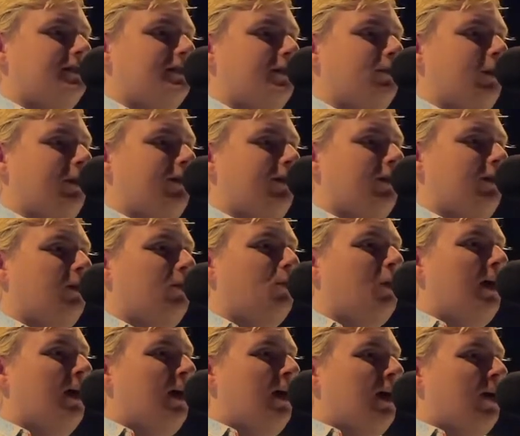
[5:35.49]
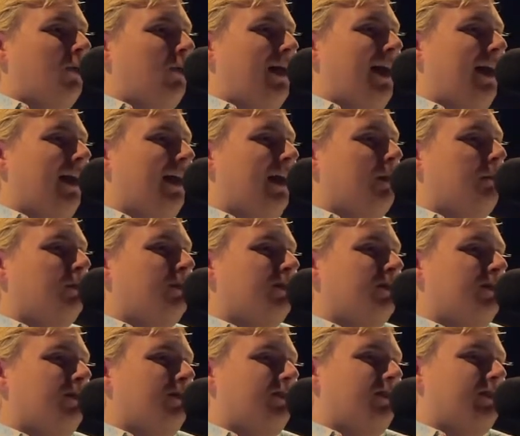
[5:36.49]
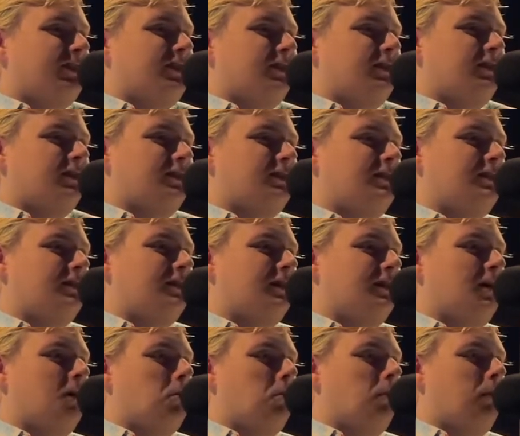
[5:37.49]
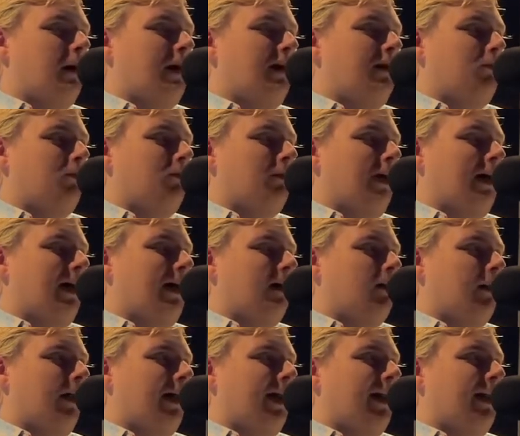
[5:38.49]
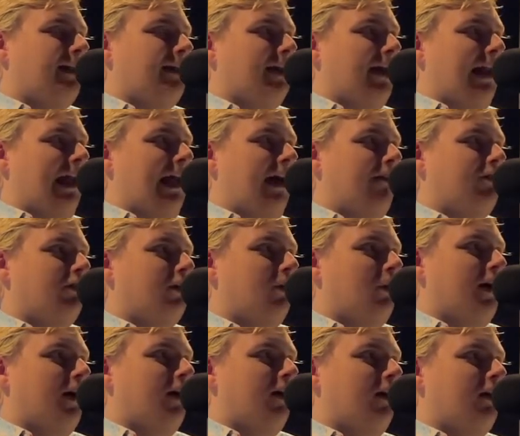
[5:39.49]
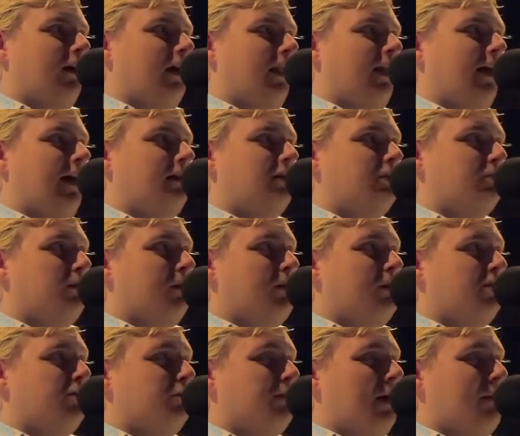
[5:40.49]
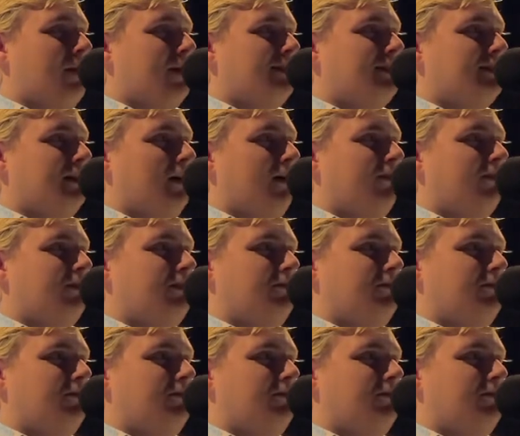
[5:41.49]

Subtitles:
We had a couple originals, but that kind of died out after a while. And I just pretty much by myself,